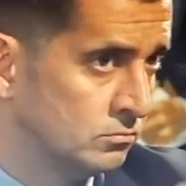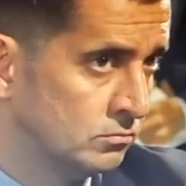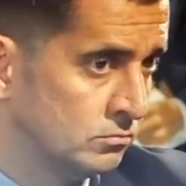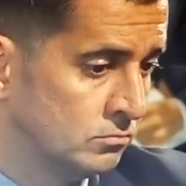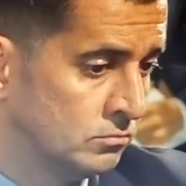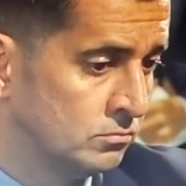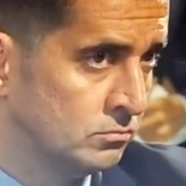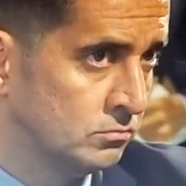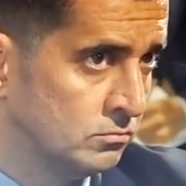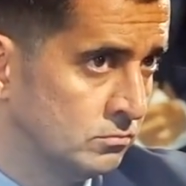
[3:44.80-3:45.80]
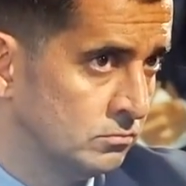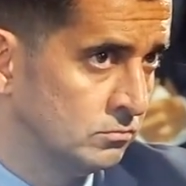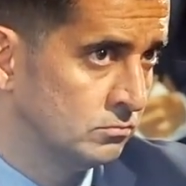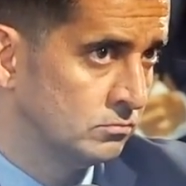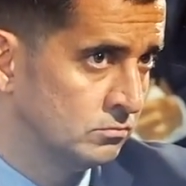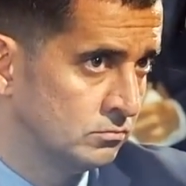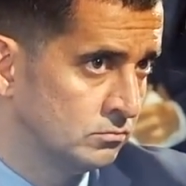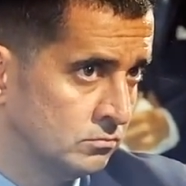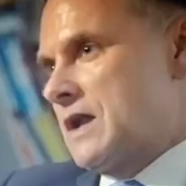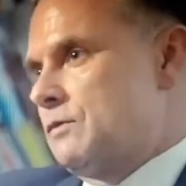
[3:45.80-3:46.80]
Baidu, Alibaba, and Tencent.
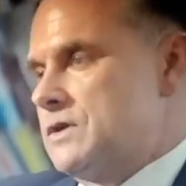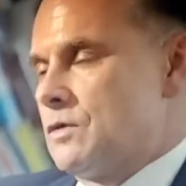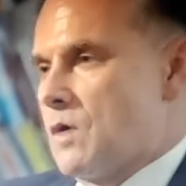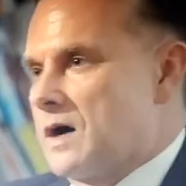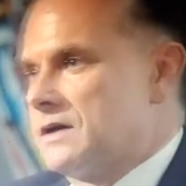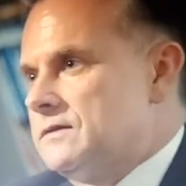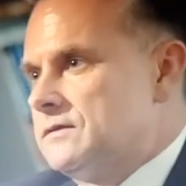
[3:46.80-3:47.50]
So now when you walk